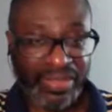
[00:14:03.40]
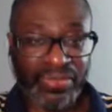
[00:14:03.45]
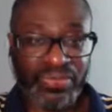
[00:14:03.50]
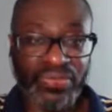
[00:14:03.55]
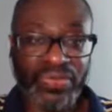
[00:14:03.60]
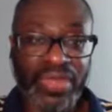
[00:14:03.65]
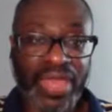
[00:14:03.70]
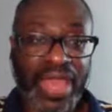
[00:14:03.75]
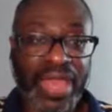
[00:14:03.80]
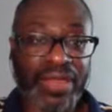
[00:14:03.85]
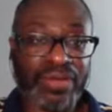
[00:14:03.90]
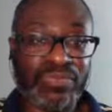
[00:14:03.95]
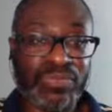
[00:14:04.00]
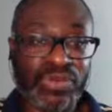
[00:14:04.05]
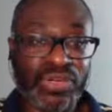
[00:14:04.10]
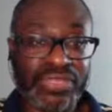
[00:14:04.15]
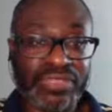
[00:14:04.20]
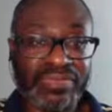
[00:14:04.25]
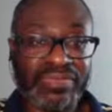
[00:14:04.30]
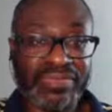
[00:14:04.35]
We had him
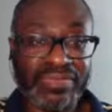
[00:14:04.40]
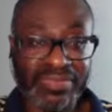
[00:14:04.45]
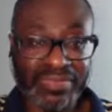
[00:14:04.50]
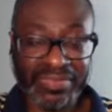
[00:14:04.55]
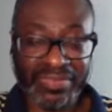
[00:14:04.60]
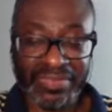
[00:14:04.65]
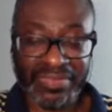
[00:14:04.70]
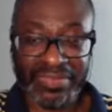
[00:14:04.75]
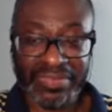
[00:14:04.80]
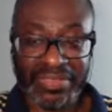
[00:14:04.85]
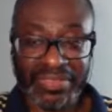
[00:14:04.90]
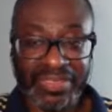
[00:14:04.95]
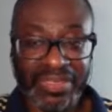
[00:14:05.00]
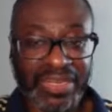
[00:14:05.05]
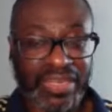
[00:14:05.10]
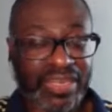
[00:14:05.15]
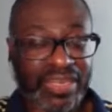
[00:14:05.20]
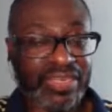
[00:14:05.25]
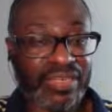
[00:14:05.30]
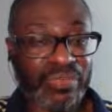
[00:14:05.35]
on
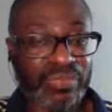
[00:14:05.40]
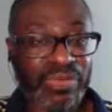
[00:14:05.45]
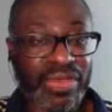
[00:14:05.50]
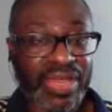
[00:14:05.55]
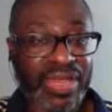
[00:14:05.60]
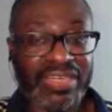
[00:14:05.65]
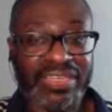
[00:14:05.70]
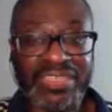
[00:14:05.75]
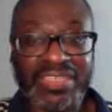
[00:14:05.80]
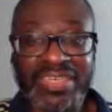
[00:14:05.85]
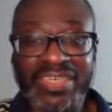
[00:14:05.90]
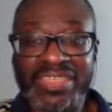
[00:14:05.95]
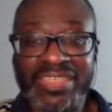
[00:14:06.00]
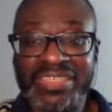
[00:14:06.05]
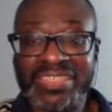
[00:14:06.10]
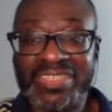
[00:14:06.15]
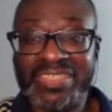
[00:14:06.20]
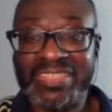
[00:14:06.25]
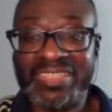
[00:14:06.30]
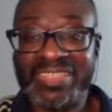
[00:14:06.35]
in the paint.
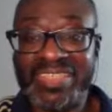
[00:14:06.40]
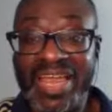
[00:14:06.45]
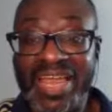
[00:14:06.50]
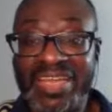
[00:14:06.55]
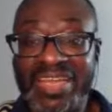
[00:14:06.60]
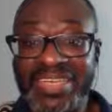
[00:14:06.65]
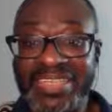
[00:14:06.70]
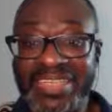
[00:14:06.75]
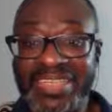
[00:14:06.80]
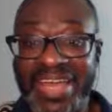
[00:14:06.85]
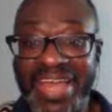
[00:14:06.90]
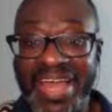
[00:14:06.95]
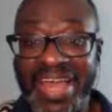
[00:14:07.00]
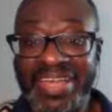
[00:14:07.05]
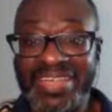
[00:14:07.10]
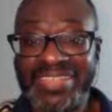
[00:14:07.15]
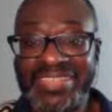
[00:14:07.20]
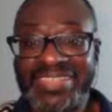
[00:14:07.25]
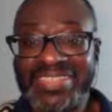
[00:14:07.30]
He's saying that